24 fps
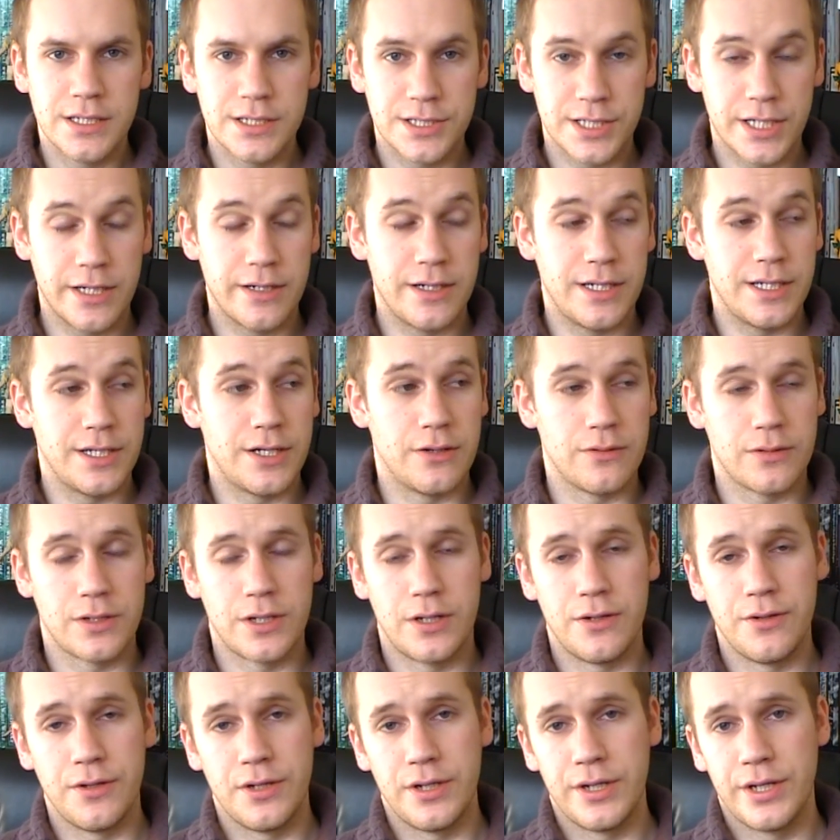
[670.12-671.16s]
Certainly
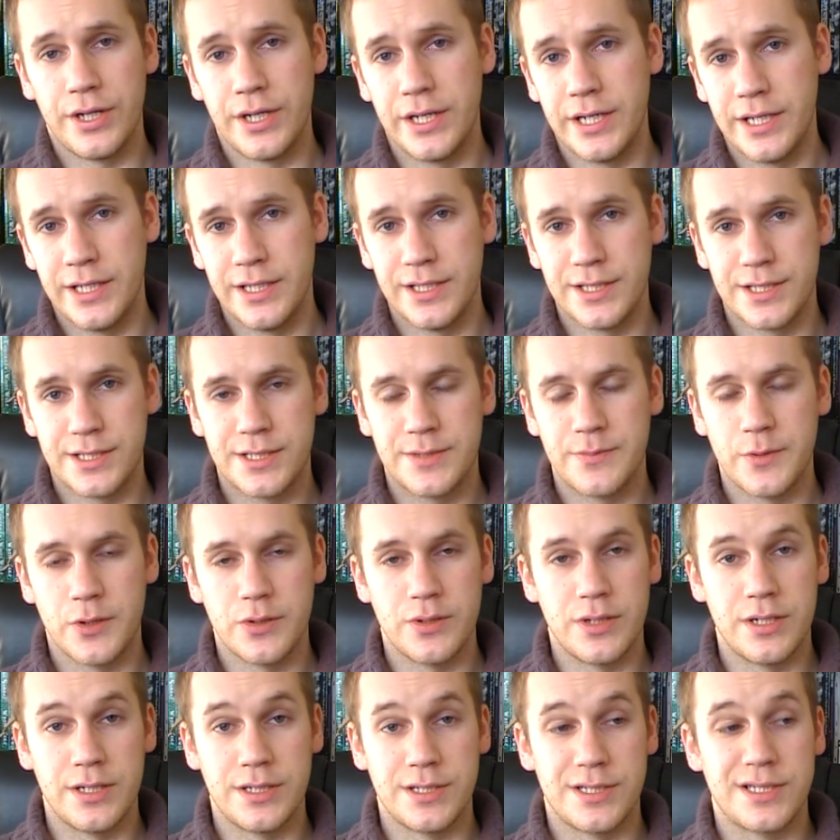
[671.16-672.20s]
Golconda is,
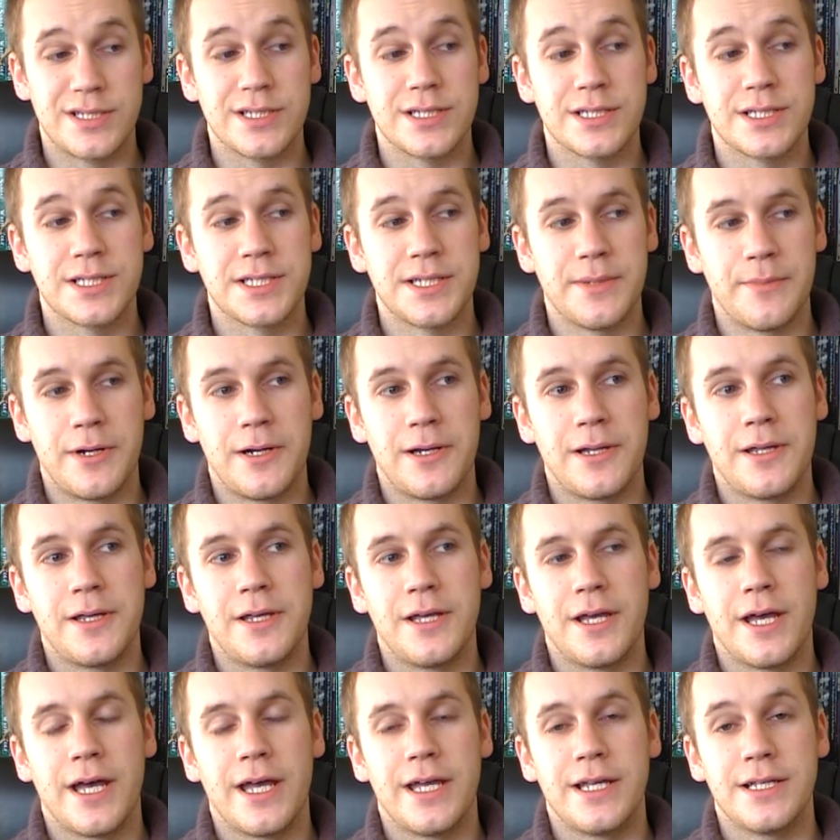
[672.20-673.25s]
is
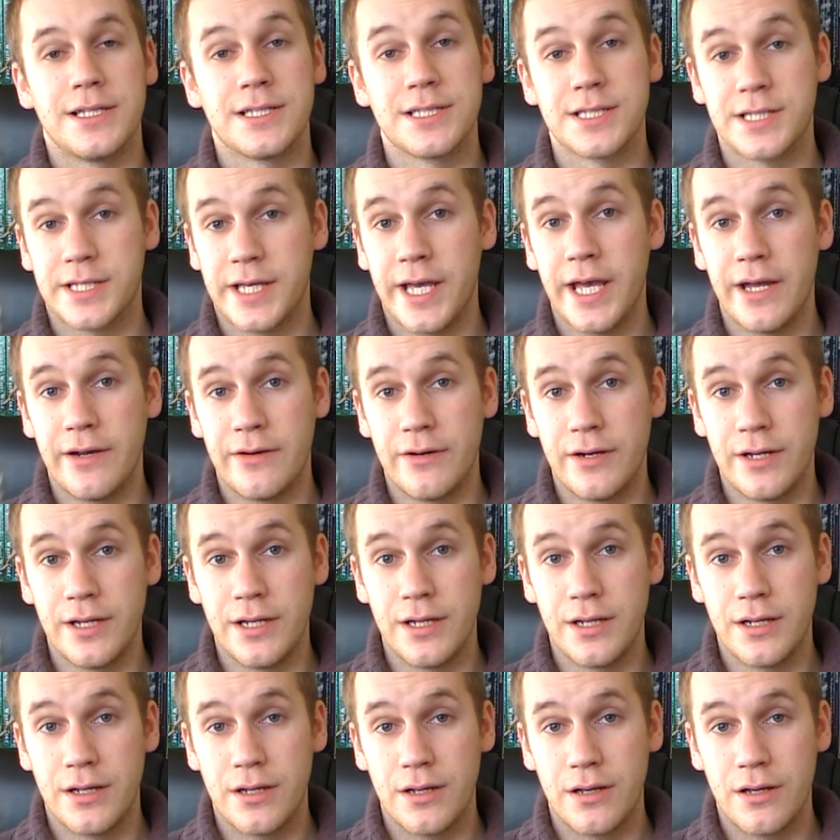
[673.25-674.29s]
similarly a
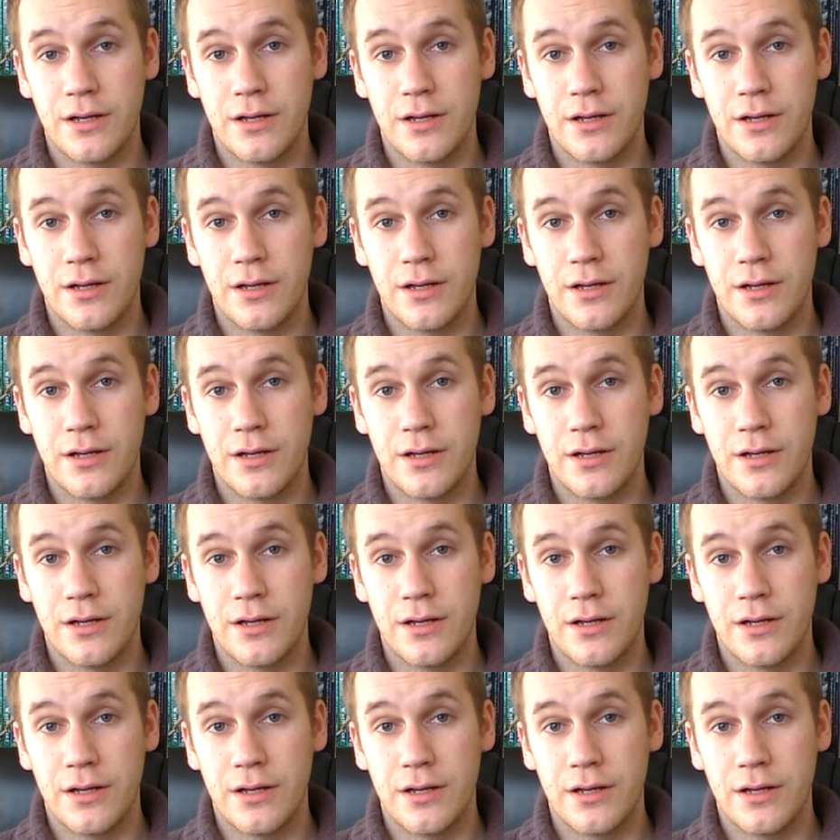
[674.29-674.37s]
scary